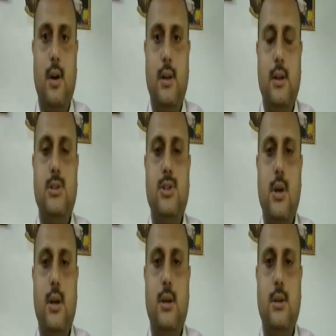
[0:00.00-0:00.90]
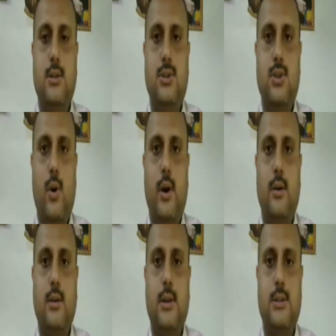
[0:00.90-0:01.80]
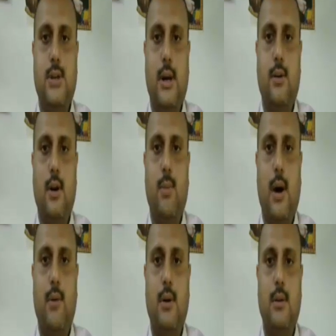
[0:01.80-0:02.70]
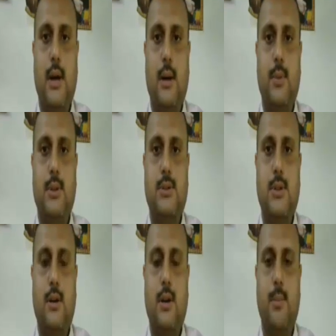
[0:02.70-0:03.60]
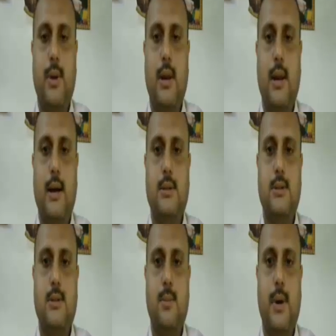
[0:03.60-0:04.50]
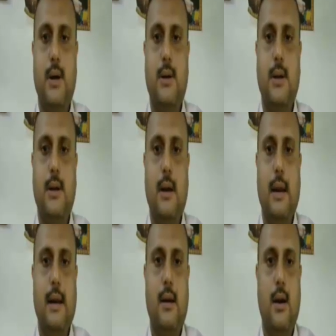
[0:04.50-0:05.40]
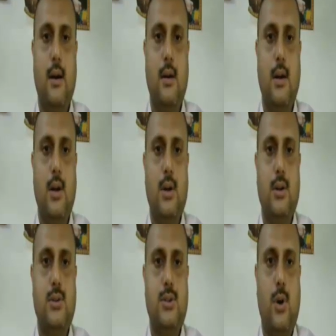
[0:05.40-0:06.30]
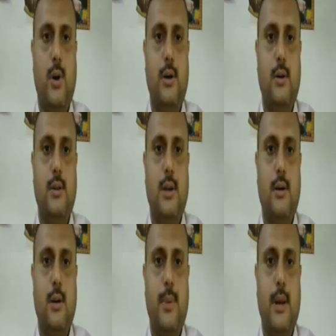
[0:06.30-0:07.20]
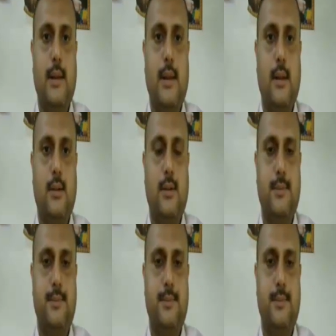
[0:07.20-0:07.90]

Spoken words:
initially joined the Central Power, that means the Triple Alliance, but it later joined the Triple Entente.